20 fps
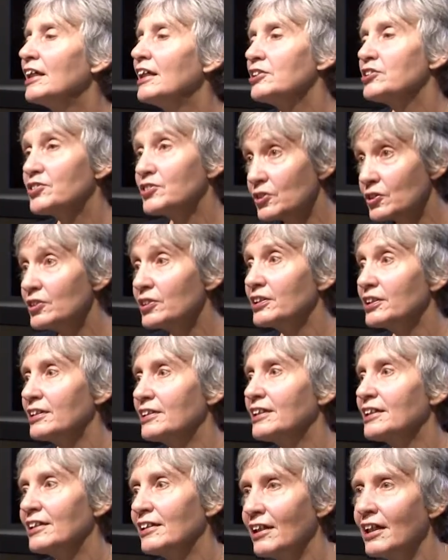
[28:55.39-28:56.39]
Certainly
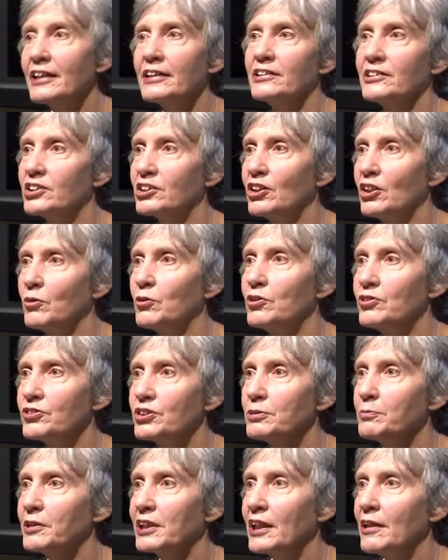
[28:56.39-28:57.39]
they're likely to go on
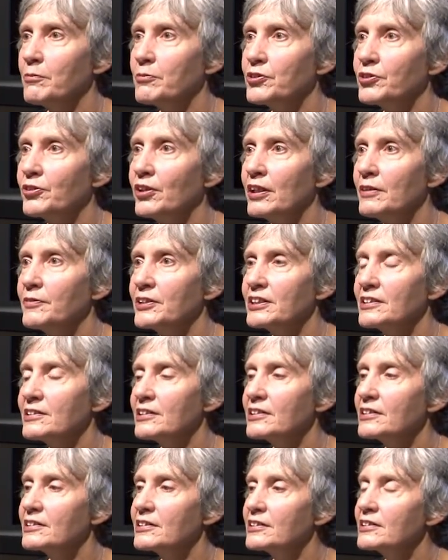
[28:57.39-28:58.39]
to become thriving
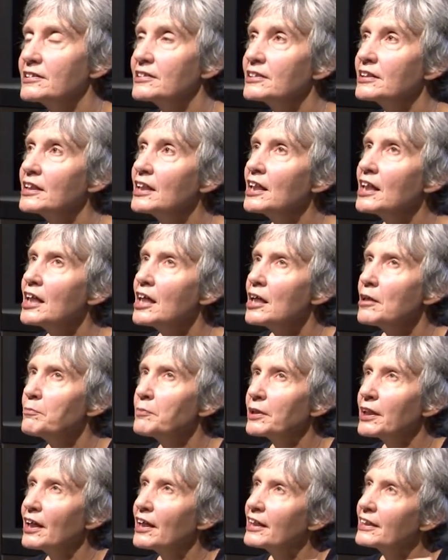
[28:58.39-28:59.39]
citizens.
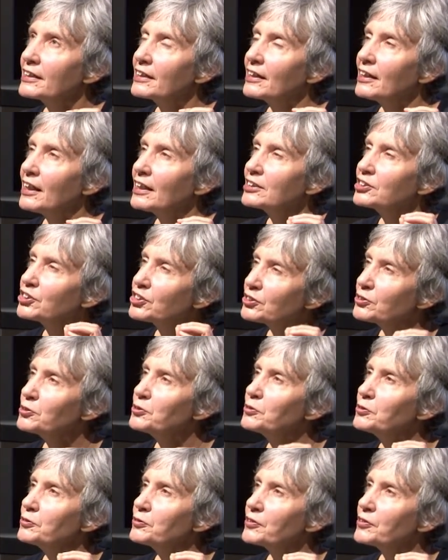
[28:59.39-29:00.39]
But I do